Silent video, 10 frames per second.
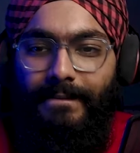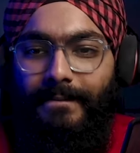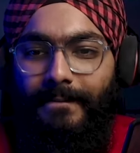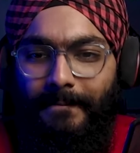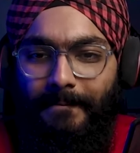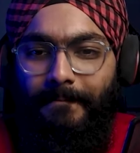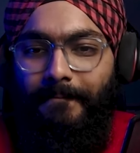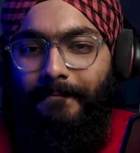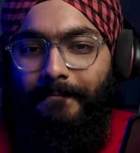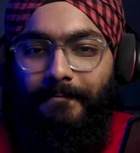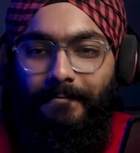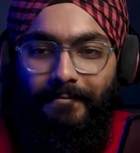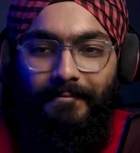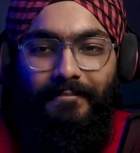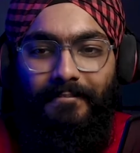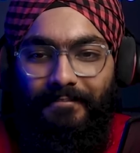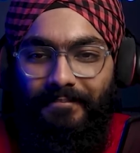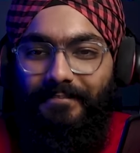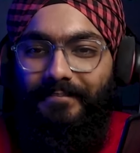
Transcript: No one is speaking in this clip.